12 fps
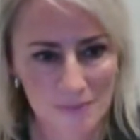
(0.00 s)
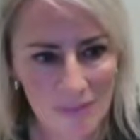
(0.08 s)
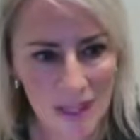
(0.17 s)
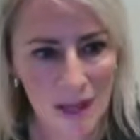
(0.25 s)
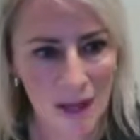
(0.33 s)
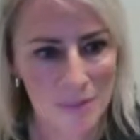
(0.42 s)

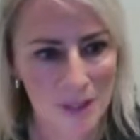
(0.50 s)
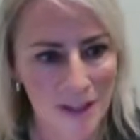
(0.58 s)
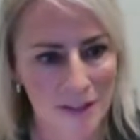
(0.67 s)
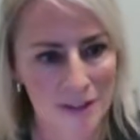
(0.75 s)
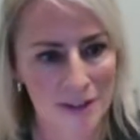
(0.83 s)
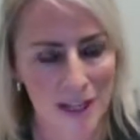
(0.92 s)
The
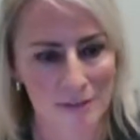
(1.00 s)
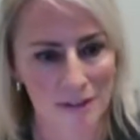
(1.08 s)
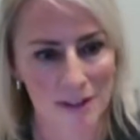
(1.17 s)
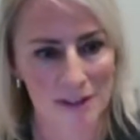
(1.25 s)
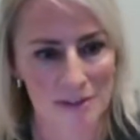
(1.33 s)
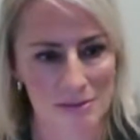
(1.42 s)
other, and I
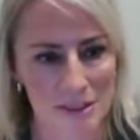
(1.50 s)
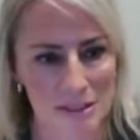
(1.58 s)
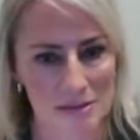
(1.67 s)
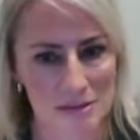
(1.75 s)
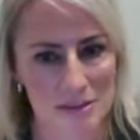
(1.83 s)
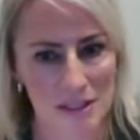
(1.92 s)
find this one
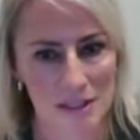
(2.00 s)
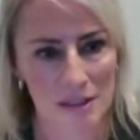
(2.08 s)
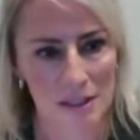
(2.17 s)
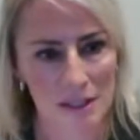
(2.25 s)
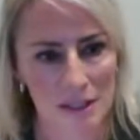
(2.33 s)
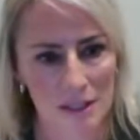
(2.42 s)
interesting,
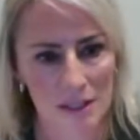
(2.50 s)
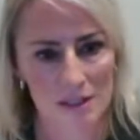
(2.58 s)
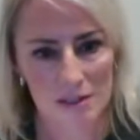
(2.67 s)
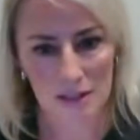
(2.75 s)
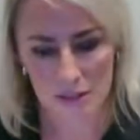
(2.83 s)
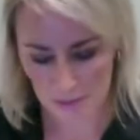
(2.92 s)

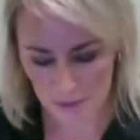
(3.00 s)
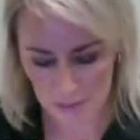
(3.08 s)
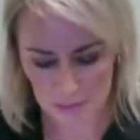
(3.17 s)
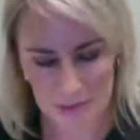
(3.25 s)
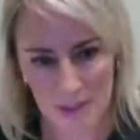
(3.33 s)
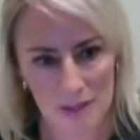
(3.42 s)
is that 30%
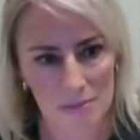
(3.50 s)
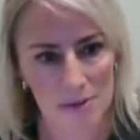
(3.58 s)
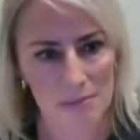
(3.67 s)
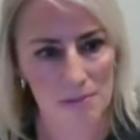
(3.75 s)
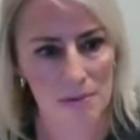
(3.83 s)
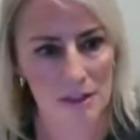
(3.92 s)
of the
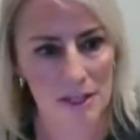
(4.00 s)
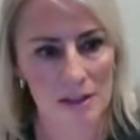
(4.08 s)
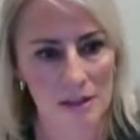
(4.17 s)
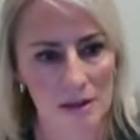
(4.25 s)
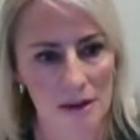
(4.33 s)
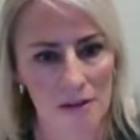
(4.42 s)
people get
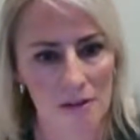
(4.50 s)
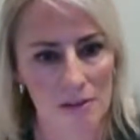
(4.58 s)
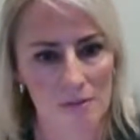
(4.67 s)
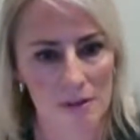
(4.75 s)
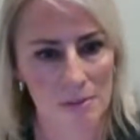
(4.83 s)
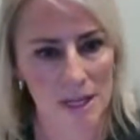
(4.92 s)
their health
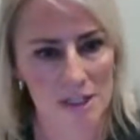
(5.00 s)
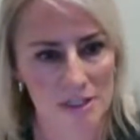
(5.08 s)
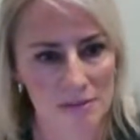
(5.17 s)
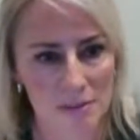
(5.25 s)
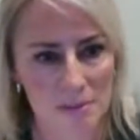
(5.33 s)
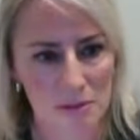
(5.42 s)

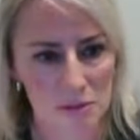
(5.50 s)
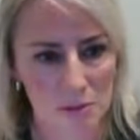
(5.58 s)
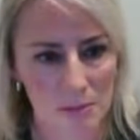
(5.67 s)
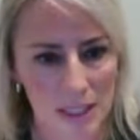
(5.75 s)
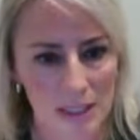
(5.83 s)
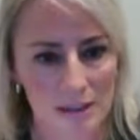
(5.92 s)
information from social
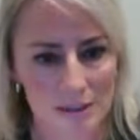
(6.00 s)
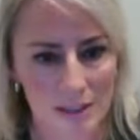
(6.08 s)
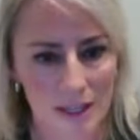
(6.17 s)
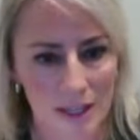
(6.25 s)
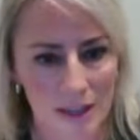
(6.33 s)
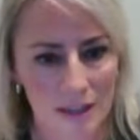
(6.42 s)
media
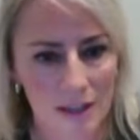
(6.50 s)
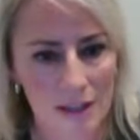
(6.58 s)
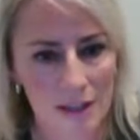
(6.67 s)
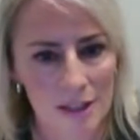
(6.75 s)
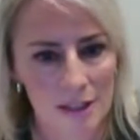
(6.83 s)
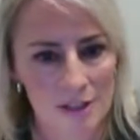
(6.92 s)
today.
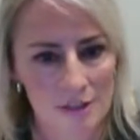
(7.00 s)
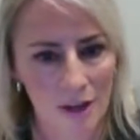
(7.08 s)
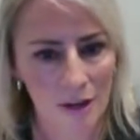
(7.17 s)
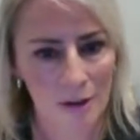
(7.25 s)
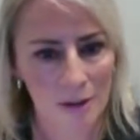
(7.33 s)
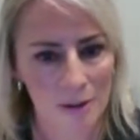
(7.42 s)

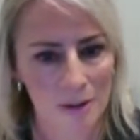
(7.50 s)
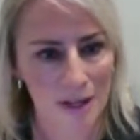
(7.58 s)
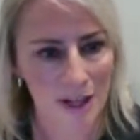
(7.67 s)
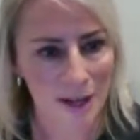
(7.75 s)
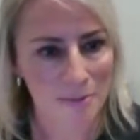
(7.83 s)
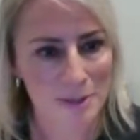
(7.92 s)
So,
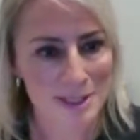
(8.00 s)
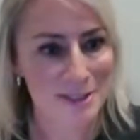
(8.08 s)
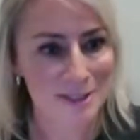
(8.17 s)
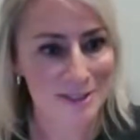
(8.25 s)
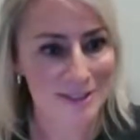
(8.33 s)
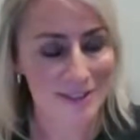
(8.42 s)
which
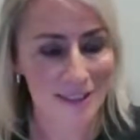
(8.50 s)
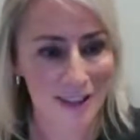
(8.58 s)
is